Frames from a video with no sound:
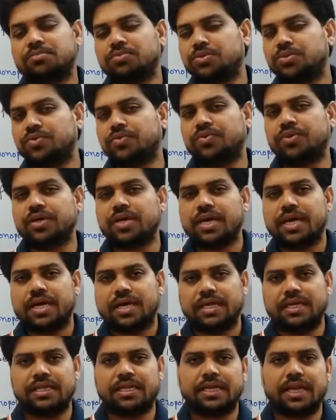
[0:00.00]
moved
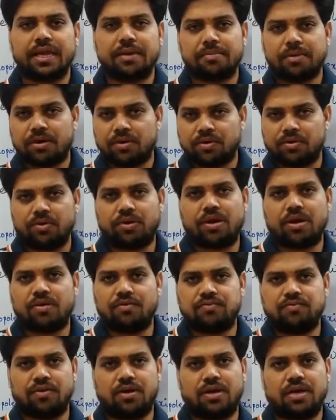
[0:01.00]
in the neighborhood
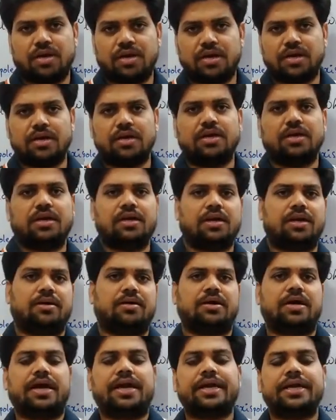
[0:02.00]
of
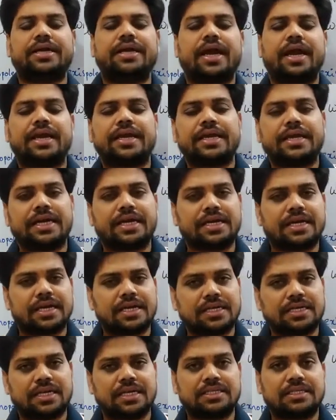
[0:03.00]
current carrying
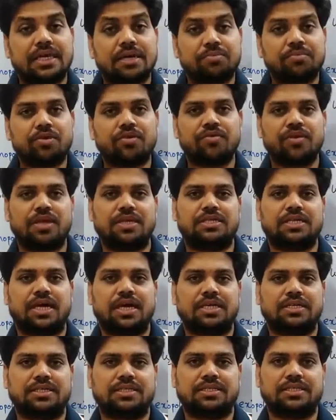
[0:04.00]
conductors or moving
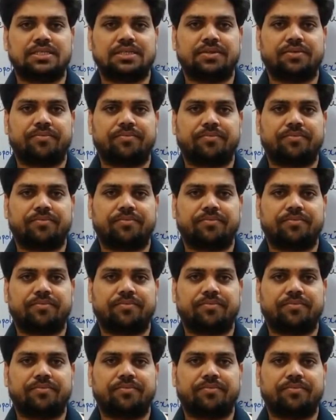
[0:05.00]
charges.